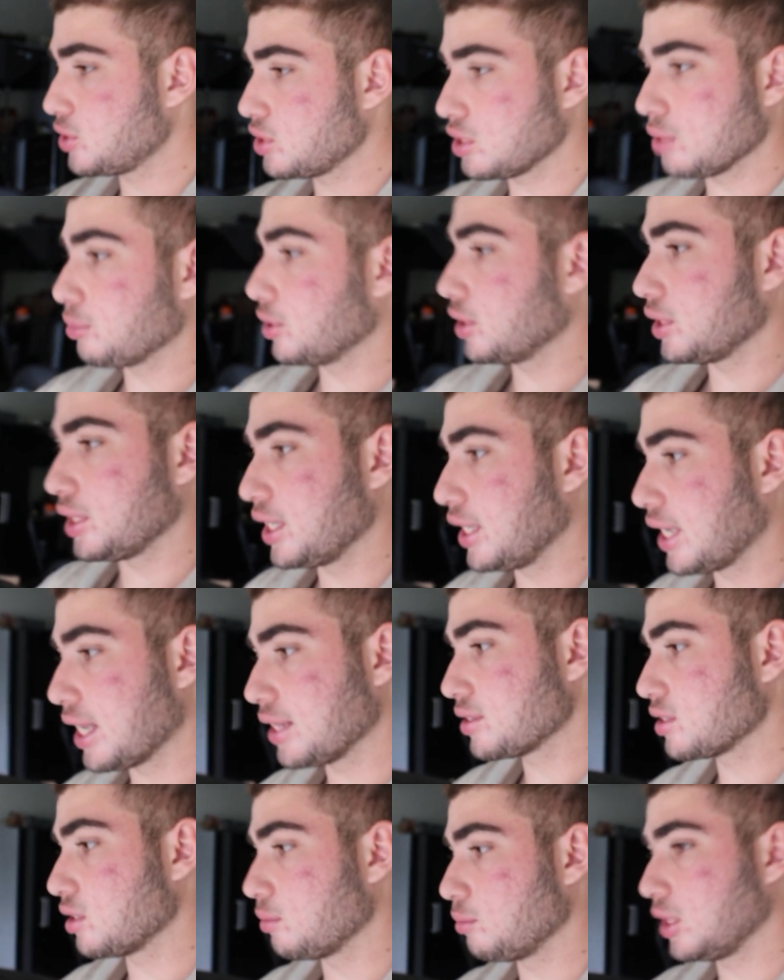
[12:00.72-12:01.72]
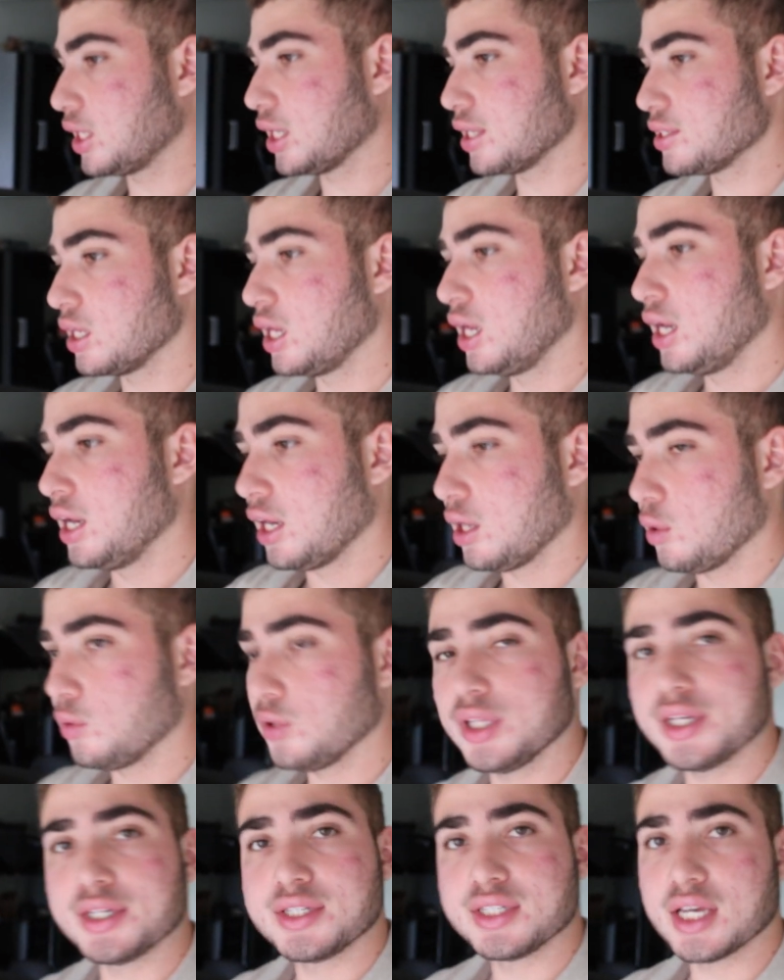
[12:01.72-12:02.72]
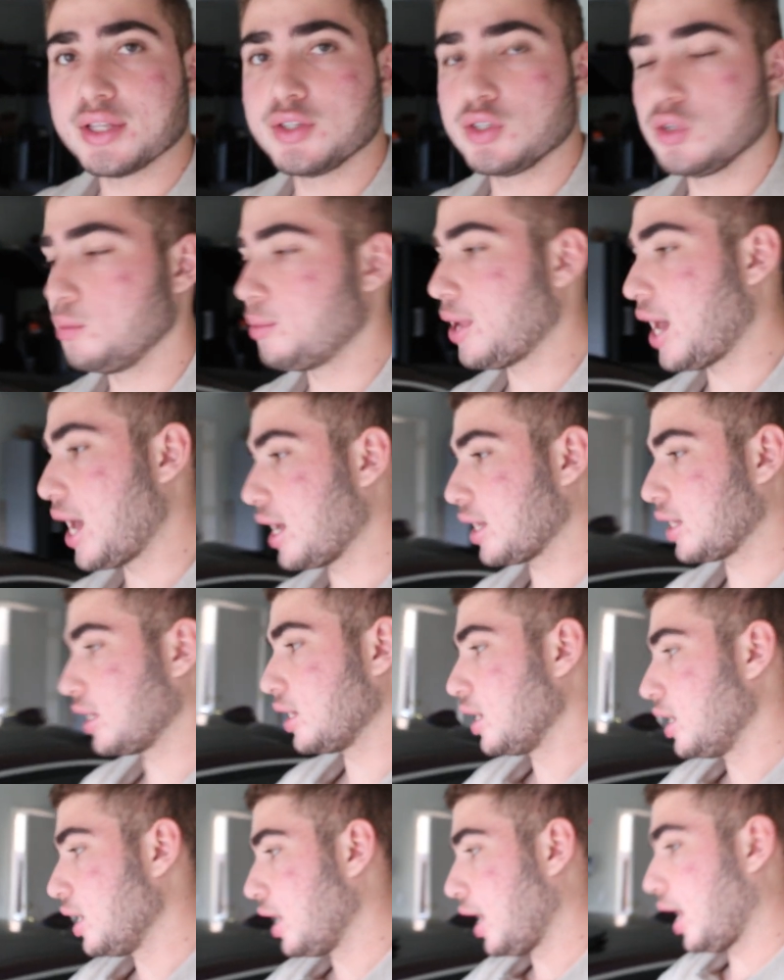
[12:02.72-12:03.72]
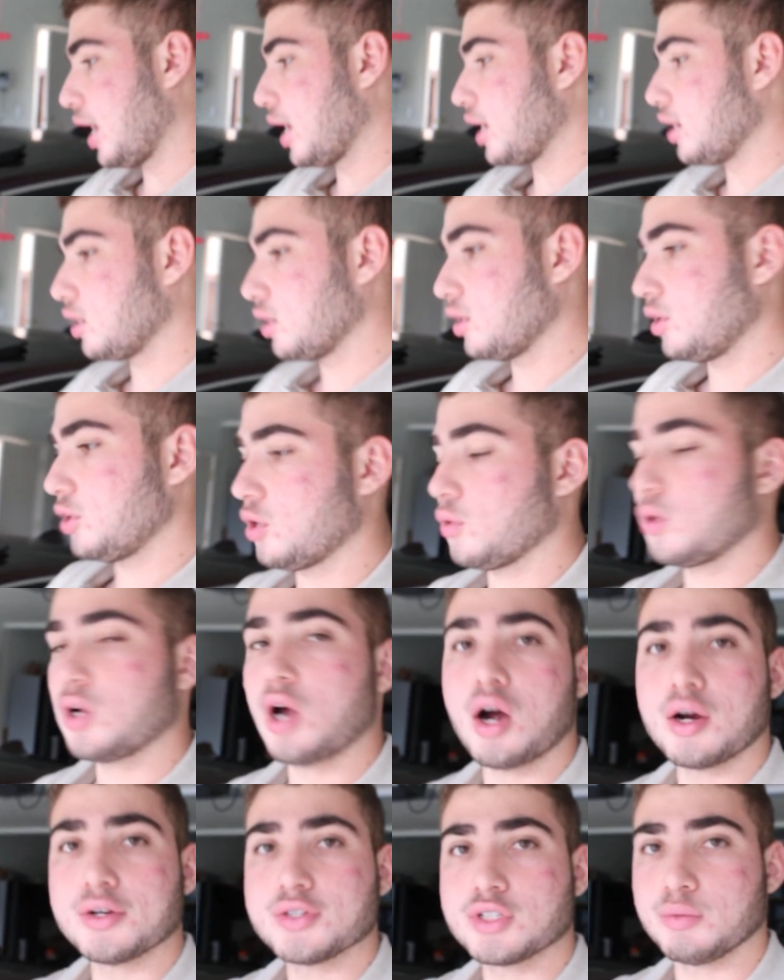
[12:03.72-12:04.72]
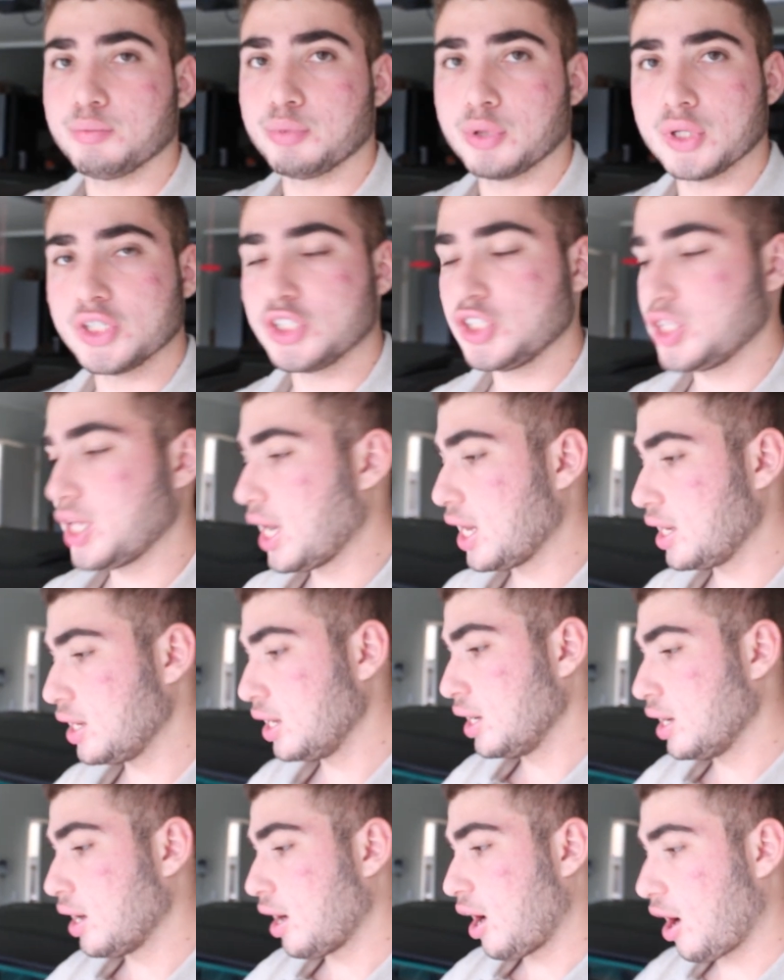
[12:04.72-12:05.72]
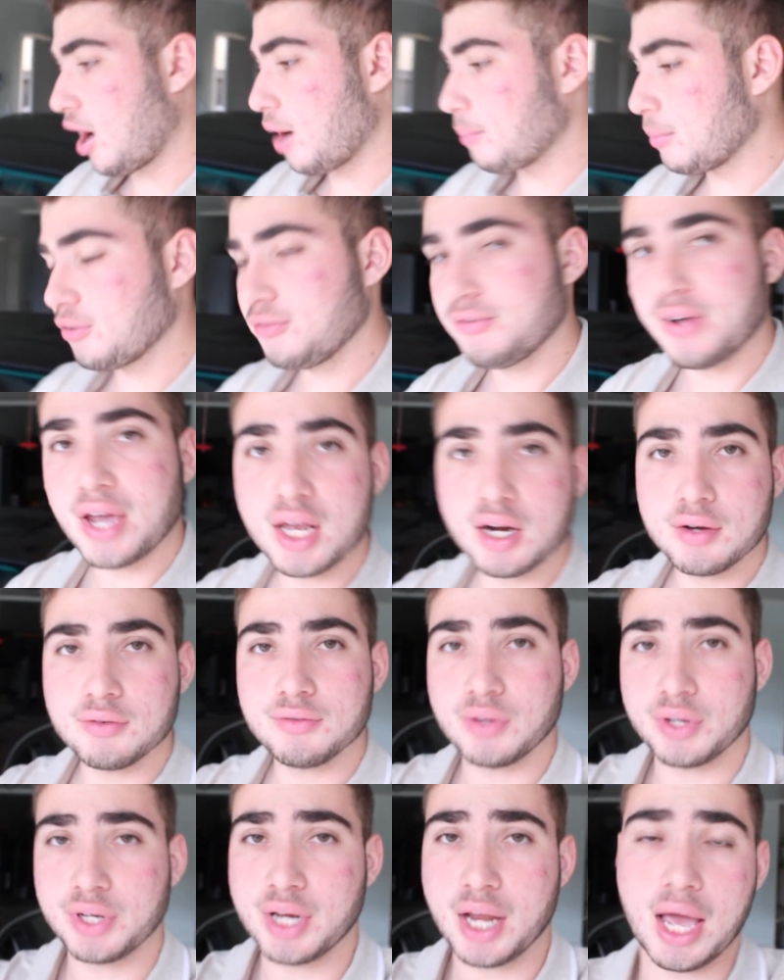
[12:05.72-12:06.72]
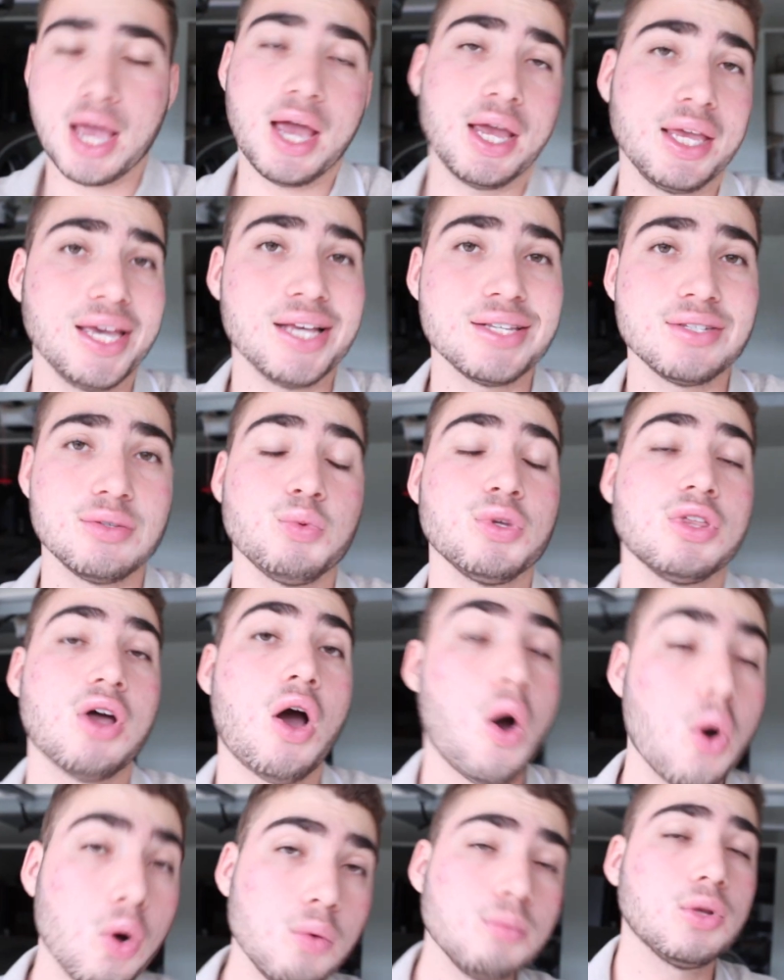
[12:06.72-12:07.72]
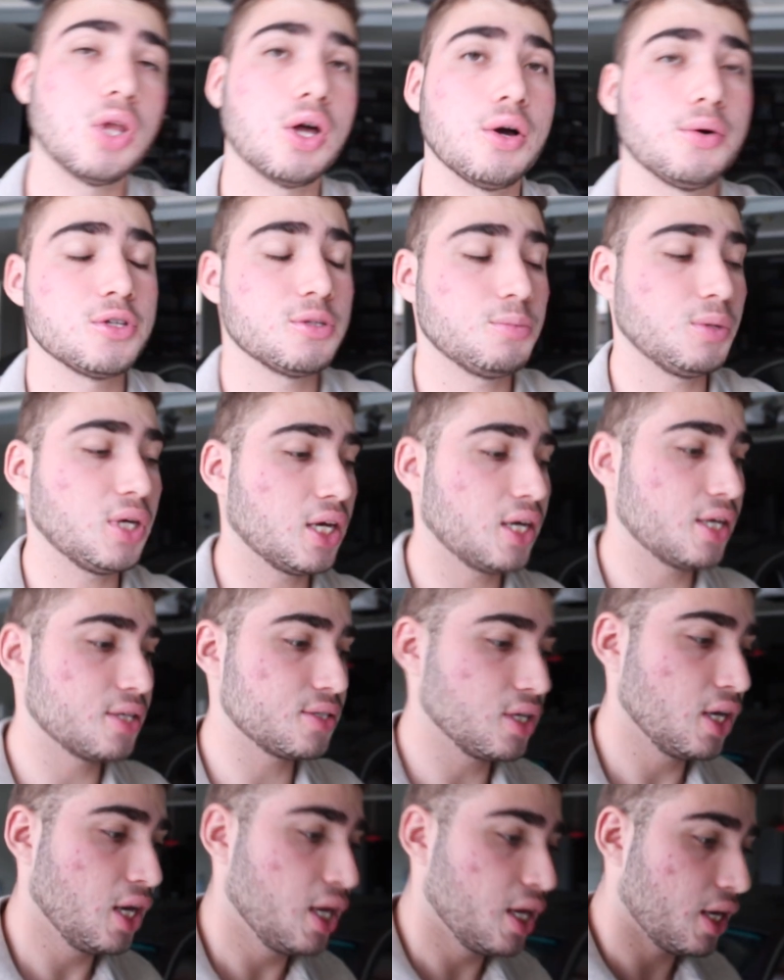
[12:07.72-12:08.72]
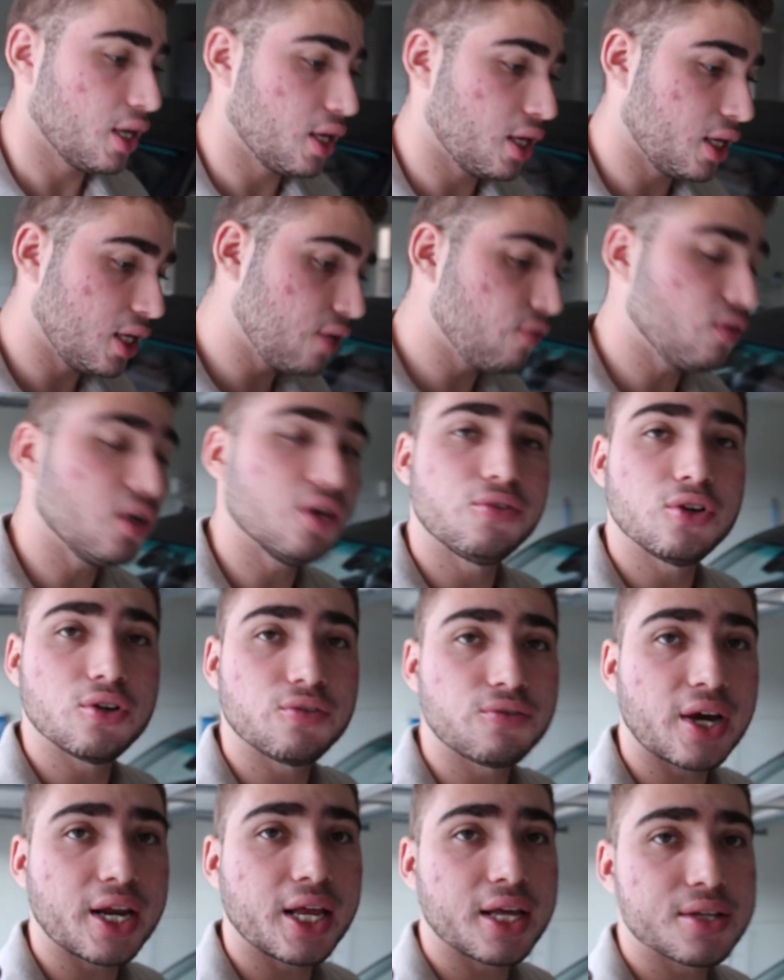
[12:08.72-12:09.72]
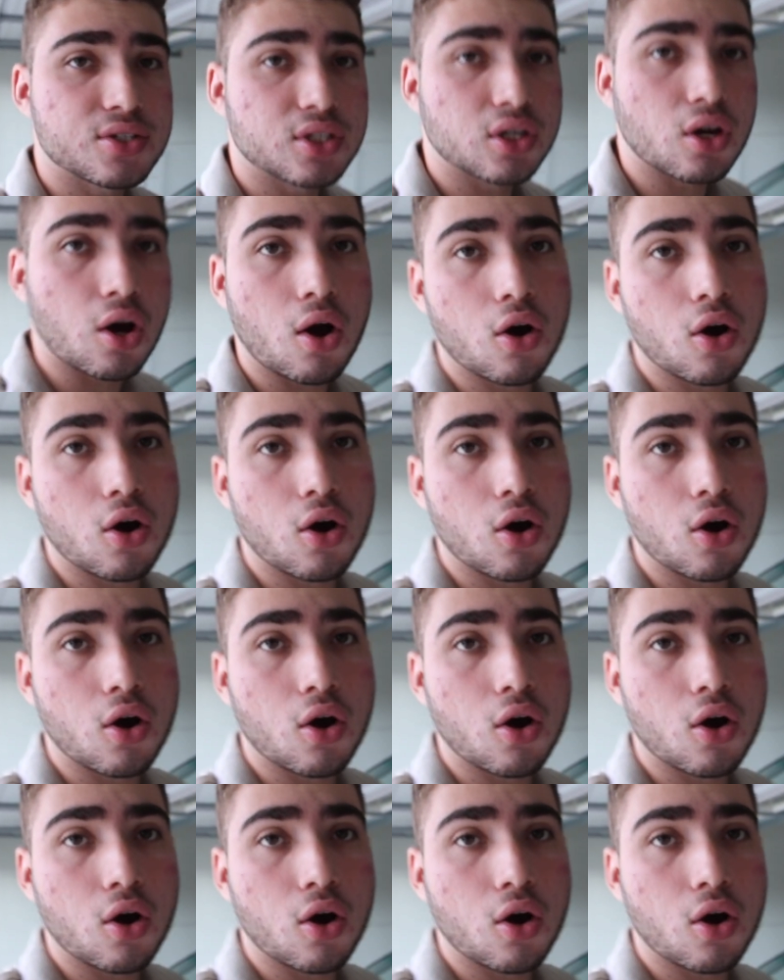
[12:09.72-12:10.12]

just completely against them because it really sets you back and, you know, cars depreciate. I'm a fan of, I guess, with home loans, because even if you're financing a